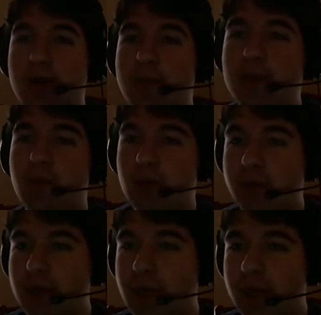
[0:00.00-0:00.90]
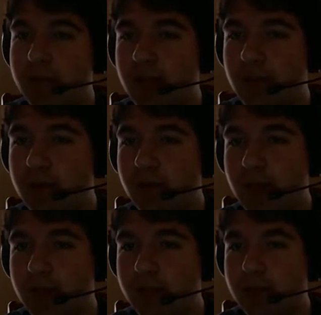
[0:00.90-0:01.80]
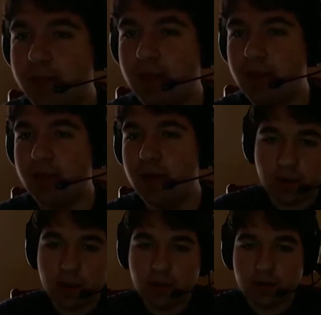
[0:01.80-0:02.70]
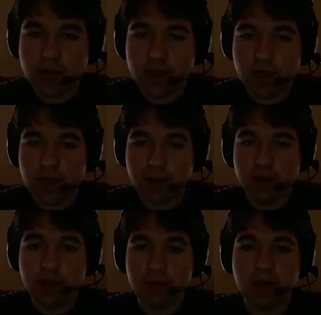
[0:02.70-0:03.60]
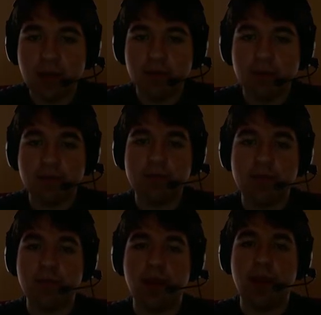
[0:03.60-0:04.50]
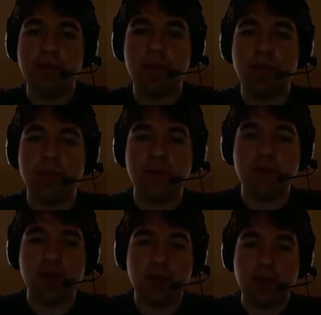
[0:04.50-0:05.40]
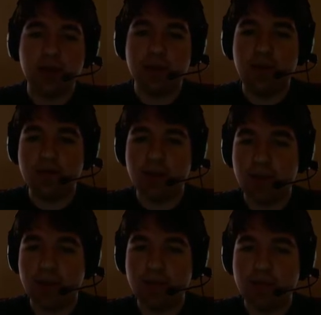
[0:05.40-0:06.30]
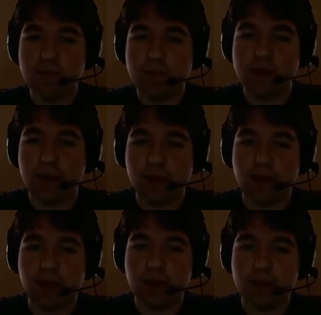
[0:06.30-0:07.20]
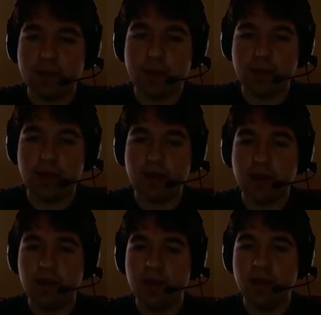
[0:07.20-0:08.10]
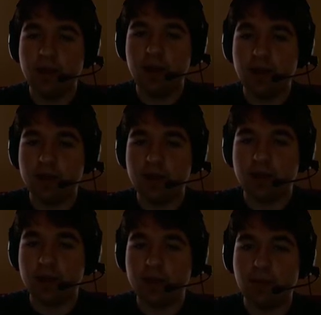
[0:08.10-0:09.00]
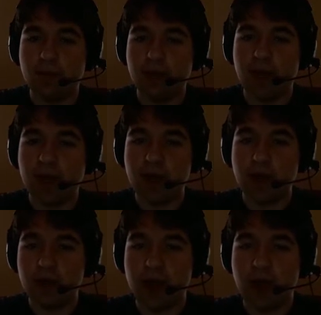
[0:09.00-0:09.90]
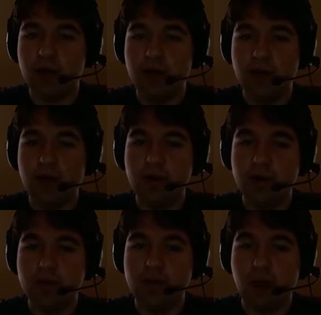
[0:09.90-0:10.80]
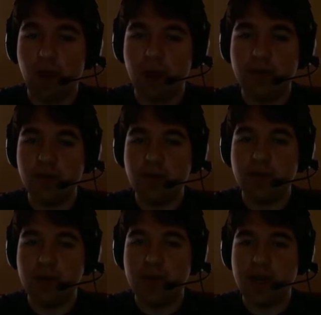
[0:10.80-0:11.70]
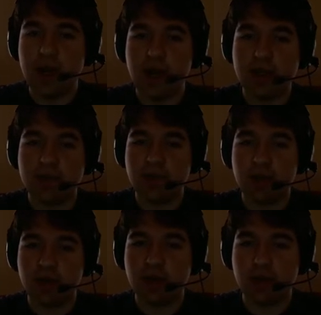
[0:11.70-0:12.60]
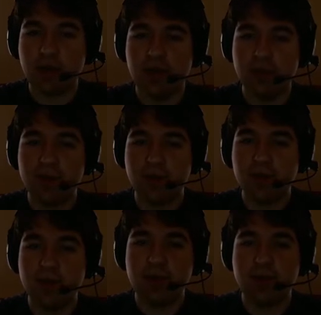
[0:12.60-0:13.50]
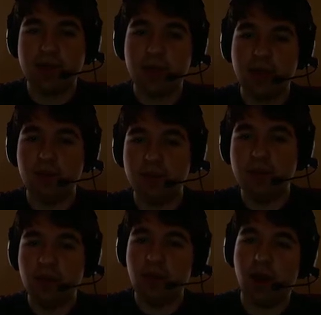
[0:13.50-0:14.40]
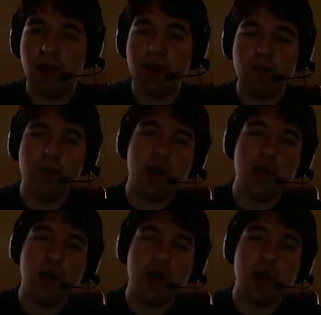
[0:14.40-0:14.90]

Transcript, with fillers: anymore. Let me like my igloo. I like my igloo. Another thing, like my uh, my puffles, like a lot of them have names that like are the same thing as like people that I know now. So I'm just not even gonna click on them because that would be awkward.